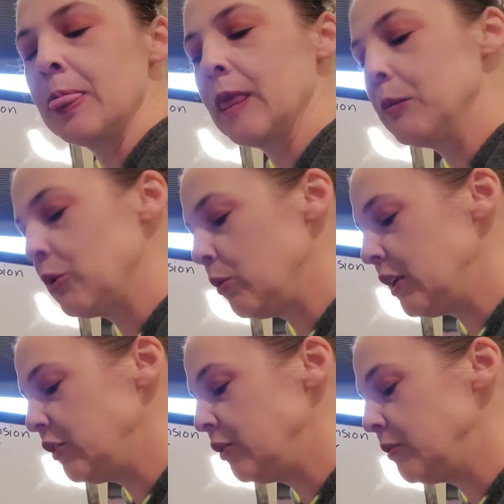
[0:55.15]
I'm
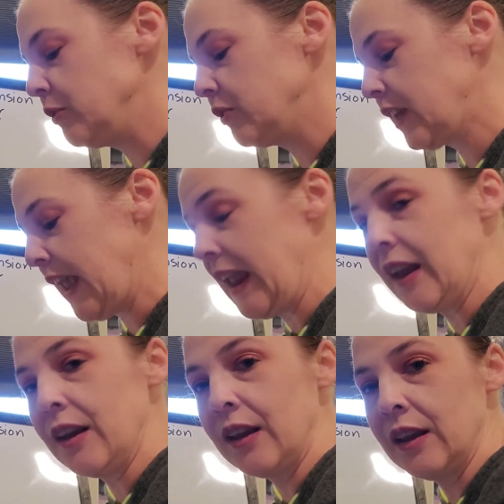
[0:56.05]
going to
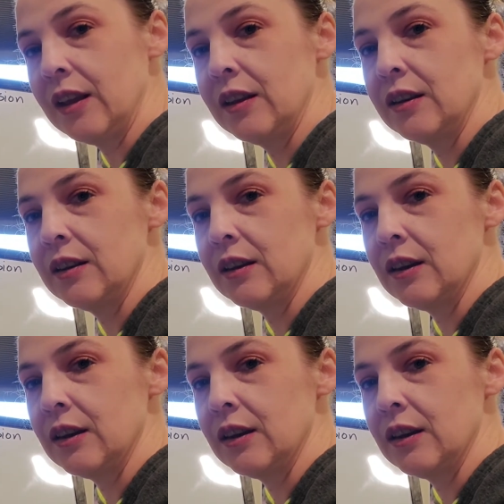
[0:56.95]
scan in